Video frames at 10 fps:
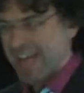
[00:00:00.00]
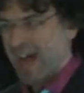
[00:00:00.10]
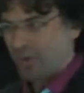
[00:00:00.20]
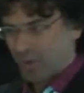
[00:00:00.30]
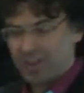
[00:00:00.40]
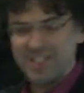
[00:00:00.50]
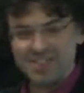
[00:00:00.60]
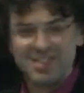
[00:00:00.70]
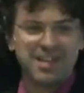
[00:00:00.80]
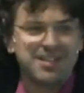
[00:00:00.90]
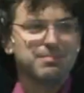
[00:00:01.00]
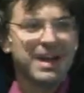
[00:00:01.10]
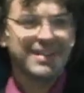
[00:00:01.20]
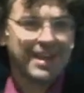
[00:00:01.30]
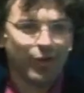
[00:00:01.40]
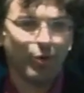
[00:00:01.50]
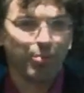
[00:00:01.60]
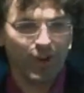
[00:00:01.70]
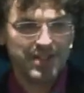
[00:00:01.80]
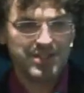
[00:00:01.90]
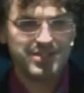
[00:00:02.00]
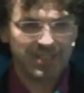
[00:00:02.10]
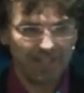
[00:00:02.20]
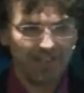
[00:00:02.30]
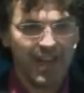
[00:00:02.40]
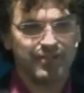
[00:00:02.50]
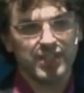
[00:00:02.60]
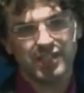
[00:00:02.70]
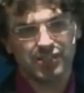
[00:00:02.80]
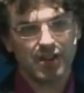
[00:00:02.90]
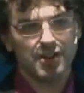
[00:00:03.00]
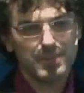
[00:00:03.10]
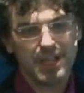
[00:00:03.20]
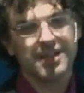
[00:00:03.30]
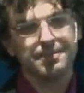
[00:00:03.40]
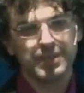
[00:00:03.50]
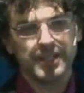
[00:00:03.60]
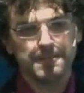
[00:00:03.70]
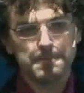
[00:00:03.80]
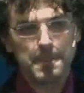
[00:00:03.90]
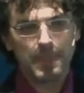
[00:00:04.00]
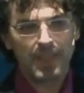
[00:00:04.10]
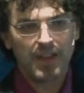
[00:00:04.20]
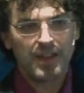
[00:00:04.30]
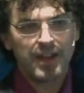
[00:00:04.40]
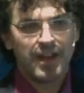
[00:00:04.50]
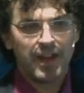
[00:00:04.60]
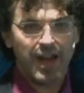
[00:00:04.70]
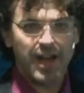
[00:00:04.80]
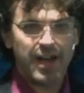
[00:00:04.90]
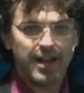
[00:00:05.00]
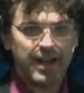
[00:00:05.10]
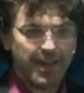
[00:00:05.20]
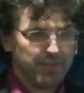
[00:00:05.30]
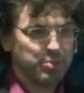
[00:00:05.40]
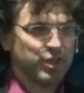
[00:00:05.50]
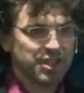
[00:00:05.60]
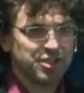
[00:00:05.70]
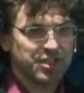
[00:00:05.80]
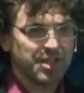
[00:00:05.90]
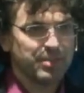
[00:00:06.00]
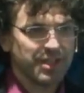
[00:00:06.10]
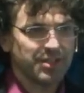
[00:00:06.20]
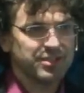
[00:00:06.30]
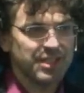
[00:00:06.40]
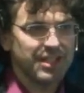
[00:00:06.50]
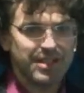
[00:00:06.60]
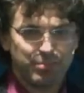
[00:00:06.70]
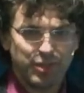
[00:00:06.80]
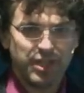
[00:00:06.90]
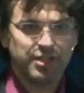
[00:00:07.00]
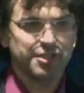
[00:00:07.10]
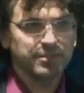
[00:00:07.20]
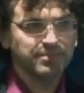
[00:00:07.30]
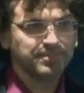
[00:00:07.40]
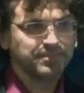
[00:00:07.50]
I got really sickened by that whole process, and I left, and I started my company. I have a production company called DDM Production.